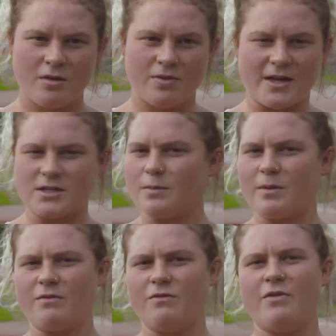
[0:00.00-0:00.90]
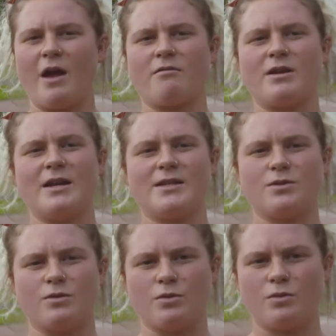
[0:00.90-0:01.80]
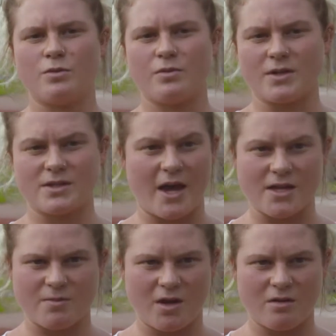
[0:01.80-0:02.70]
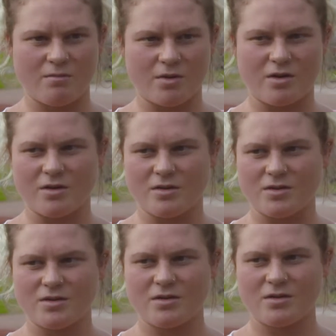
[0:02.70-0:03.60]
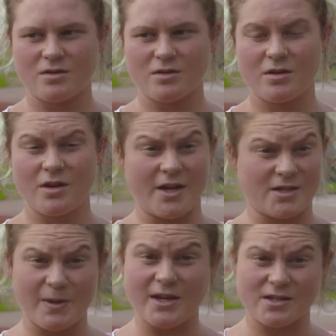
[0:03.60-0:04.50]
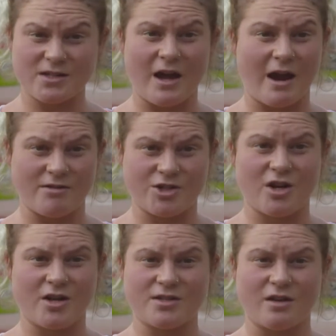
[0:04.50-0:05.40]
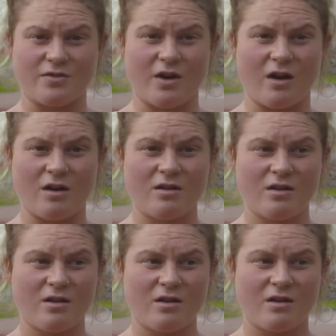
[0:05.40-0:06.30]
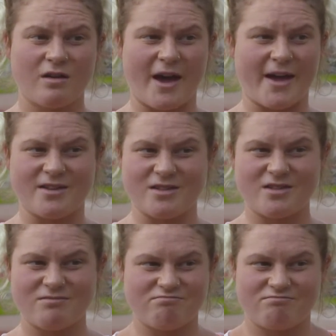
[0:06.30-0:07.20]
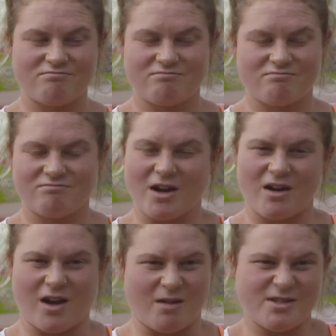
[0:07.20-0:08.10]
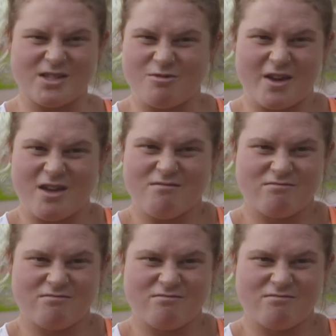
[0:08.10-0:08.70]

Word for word: there's going to be very little that scares me because it's been a scary journey so far, and I'm still here,